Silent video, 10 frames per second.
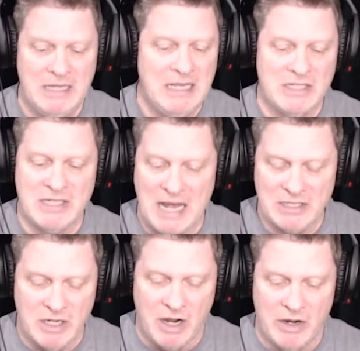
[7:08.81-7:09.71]
He's not
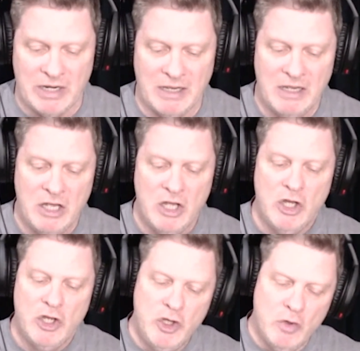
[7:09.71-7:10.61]
starting.
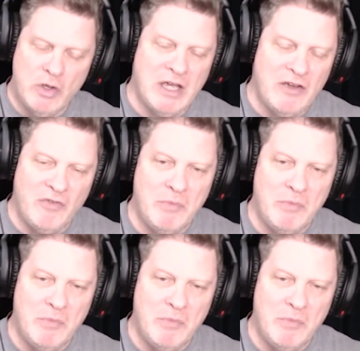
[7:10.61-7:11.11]
You give